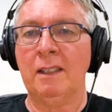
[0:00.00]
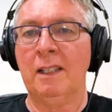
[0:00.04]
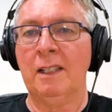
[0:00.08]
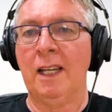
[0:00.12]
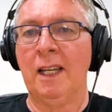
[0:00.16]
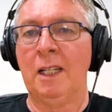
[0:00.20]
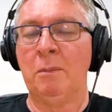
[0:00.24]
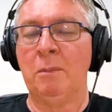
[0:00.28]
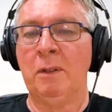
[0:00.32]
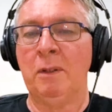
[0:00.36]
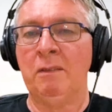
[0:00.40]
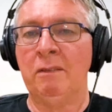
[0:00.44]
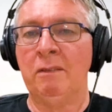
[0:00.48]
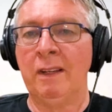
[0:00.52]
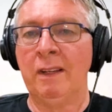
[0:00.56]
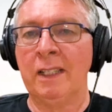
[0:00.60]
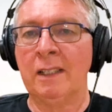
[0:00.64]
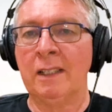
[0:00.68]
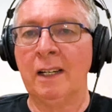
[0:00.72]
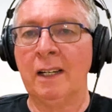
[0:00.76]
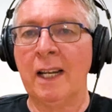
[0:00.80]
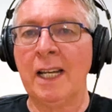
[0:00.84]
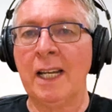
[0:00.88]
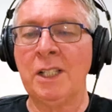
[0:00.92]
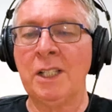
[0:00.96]
It had to be
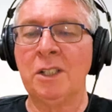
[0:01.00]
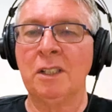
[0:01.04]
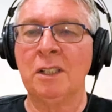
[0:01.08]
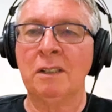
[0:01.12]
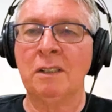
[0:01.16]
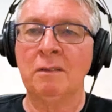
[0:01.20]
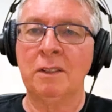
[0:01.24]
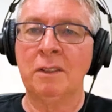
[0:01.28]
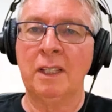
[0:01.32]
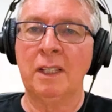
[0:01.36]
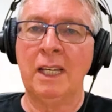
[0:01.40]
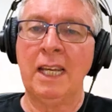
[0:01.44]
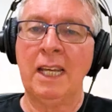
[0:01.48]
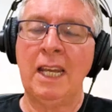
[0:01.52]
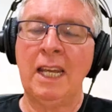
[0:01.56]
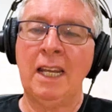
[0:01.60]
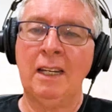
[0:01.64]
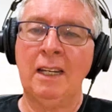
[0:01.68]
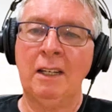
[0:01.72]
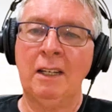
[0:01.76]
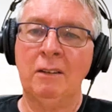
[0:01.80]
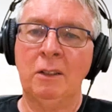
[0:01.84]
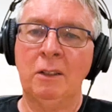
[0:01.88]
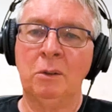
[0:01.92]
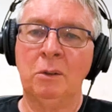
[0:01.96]
ventilation for the
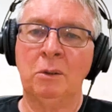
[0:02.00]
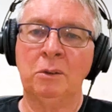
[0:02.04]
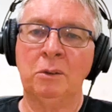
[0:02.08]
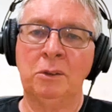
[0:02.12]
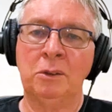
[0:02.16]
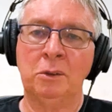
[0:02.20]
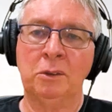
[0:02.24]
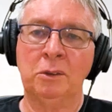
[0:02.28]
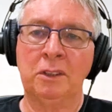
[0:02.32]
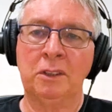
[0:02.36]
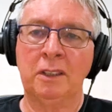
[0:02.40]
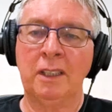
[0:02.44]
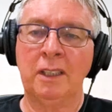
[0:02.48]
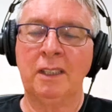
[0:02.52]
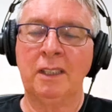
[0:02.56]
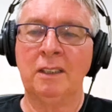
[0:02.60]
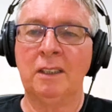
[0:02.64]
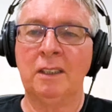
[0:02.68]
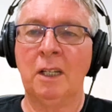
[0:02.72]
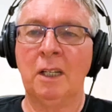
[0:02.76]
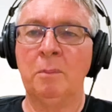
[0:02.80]
heat and all sorts of things.